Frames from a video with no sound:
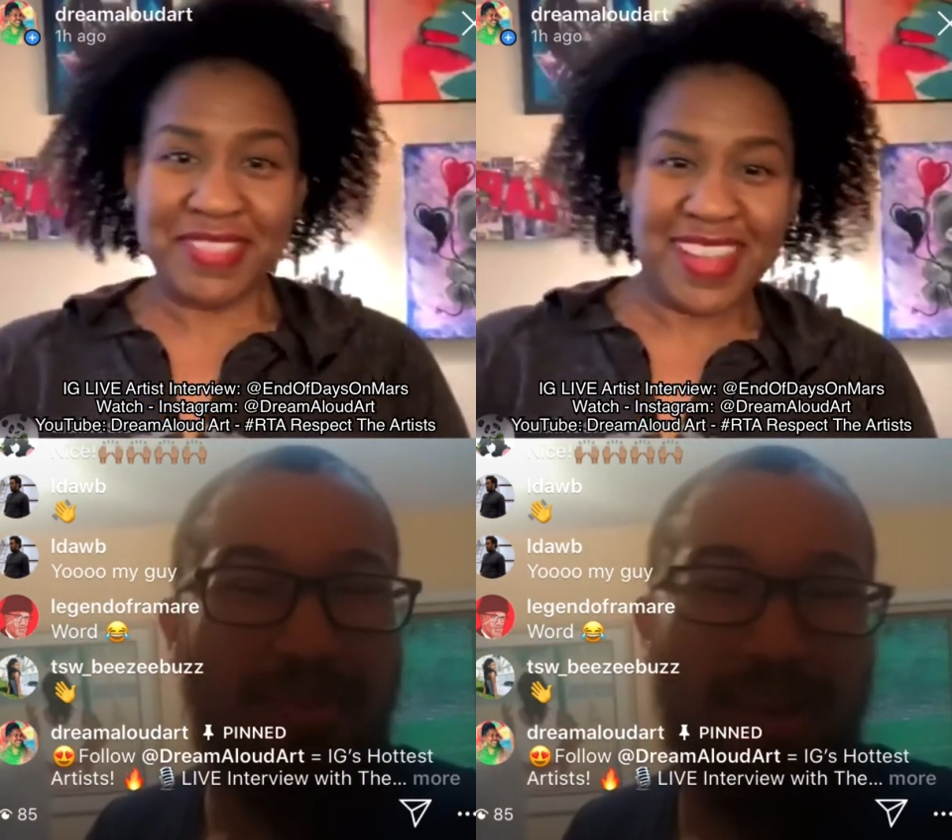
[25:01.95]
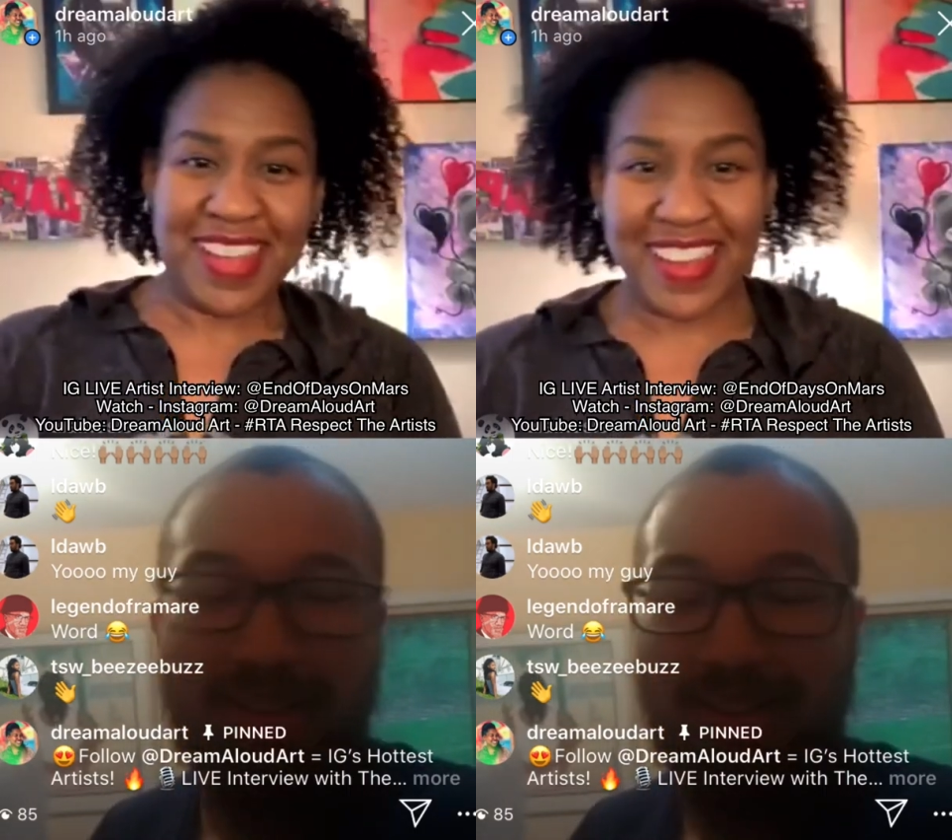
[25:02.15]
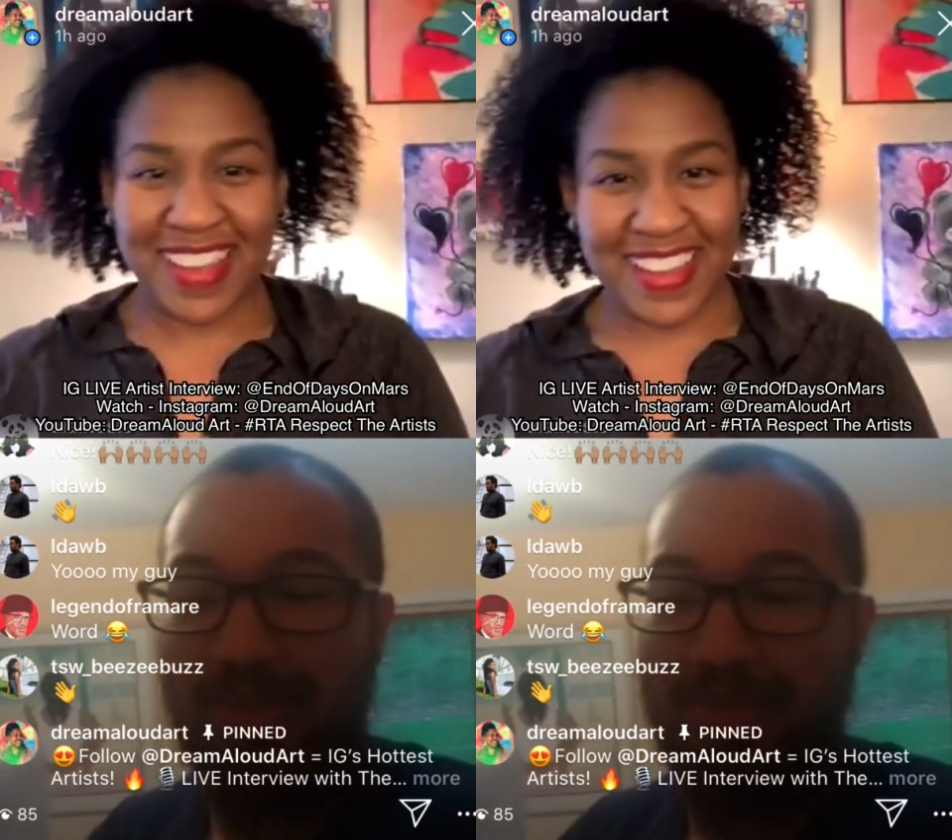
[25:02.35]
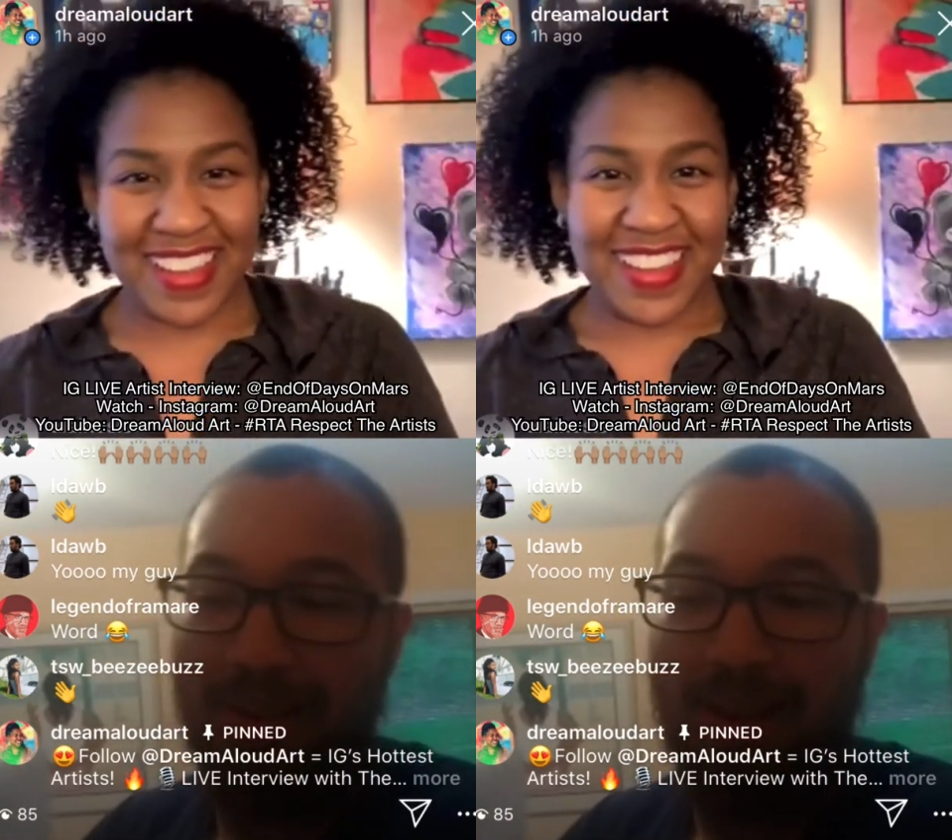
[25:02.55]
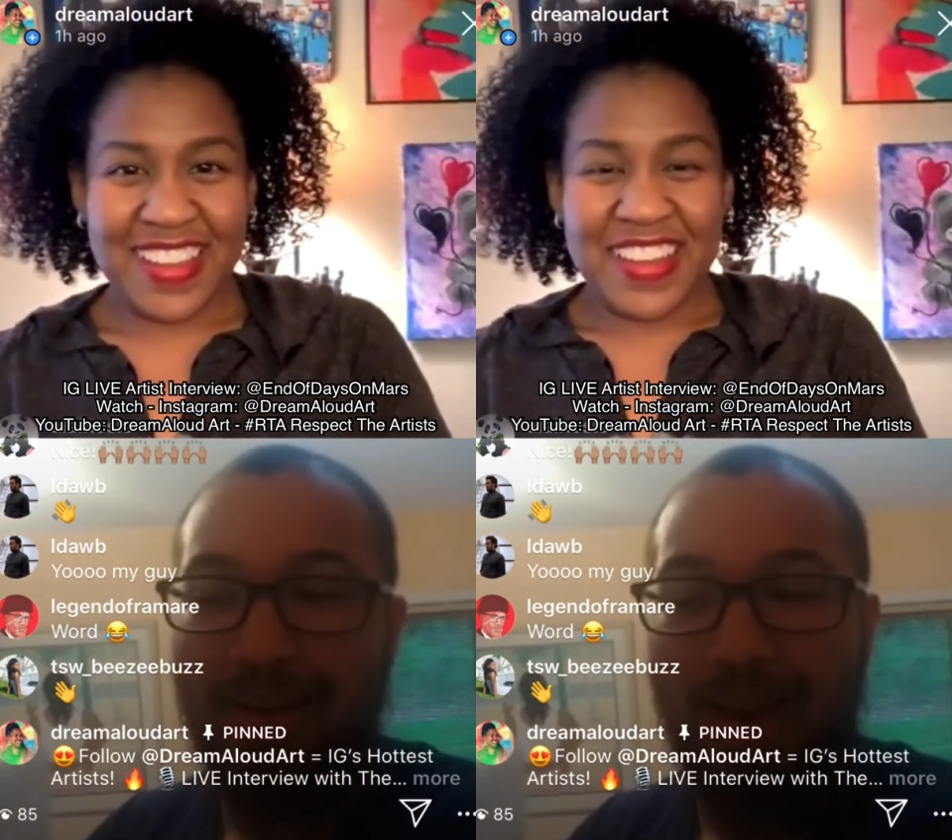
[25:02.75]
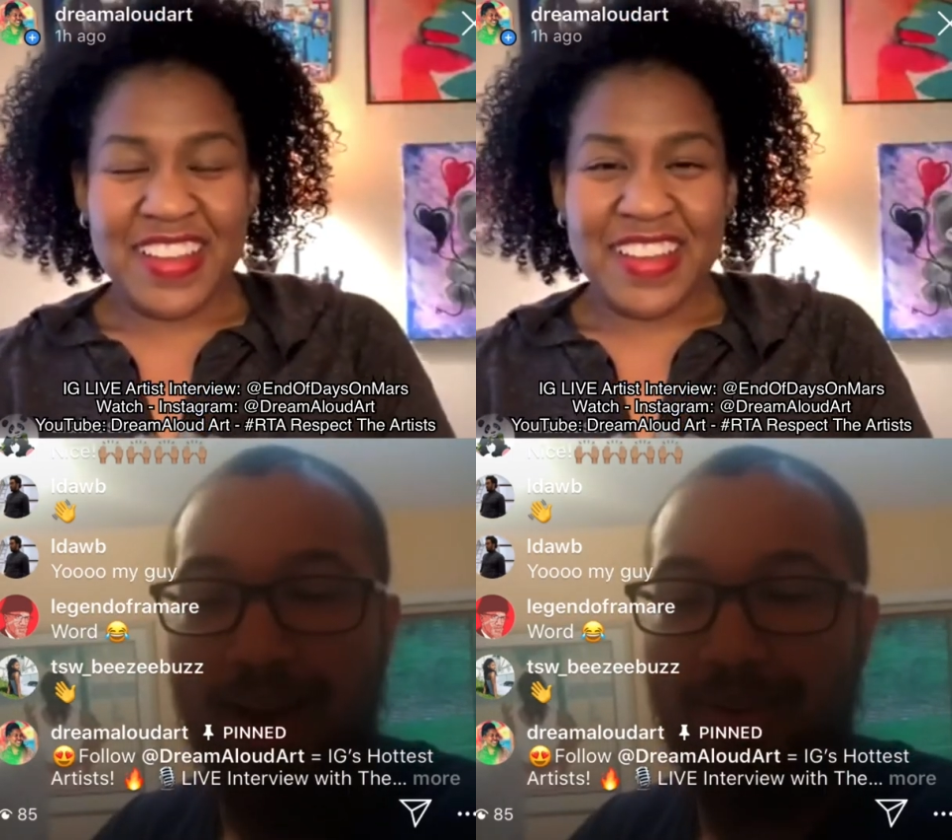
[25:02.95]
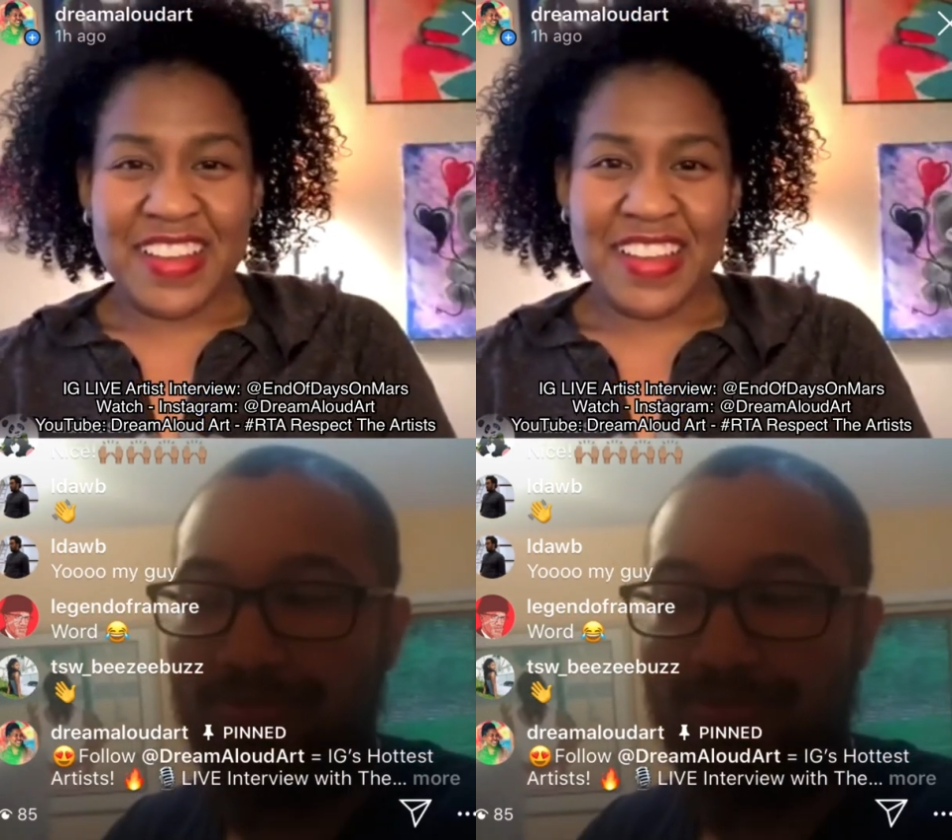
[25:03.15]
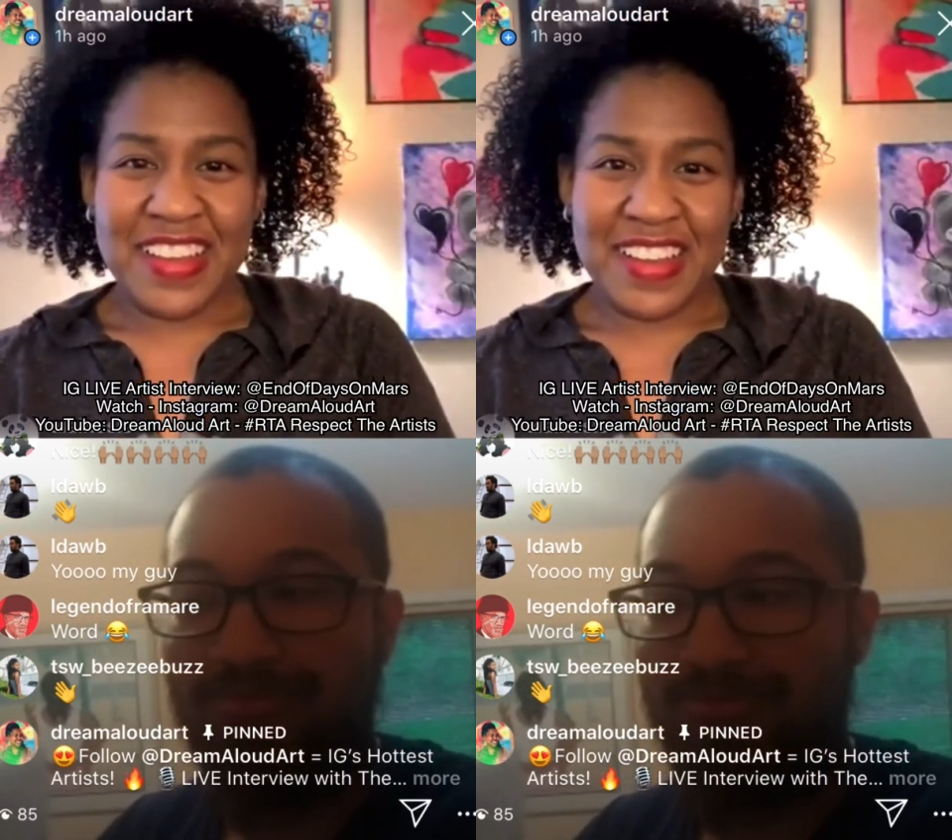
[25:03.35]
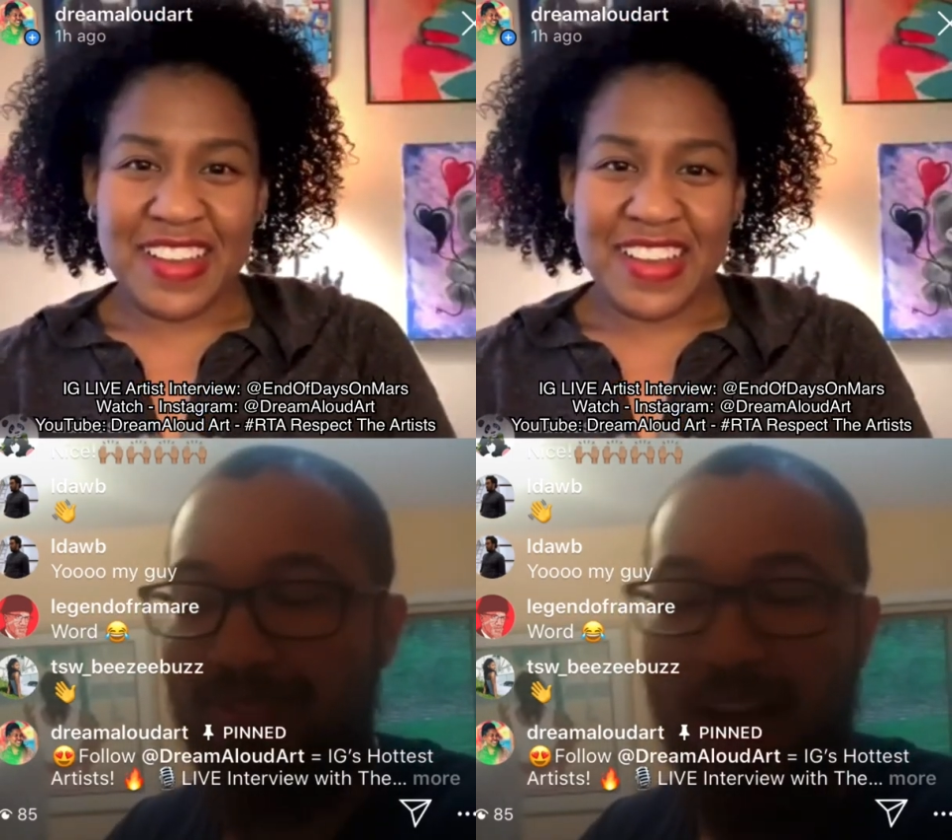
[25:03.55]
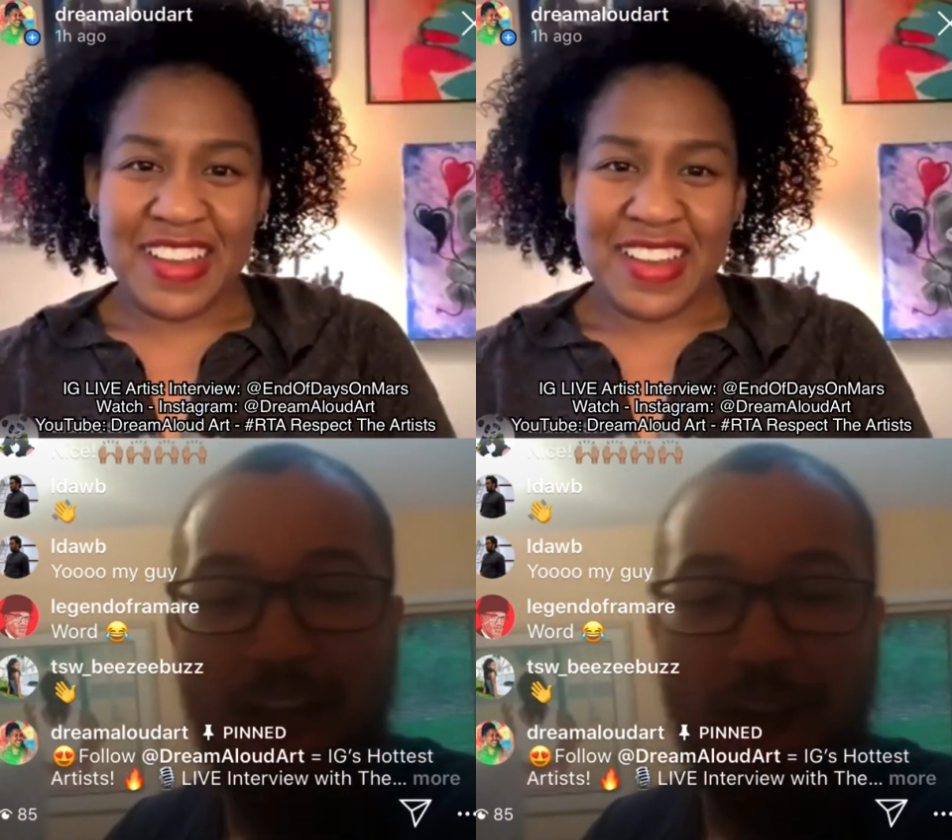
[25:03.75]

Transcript: but like not like a whole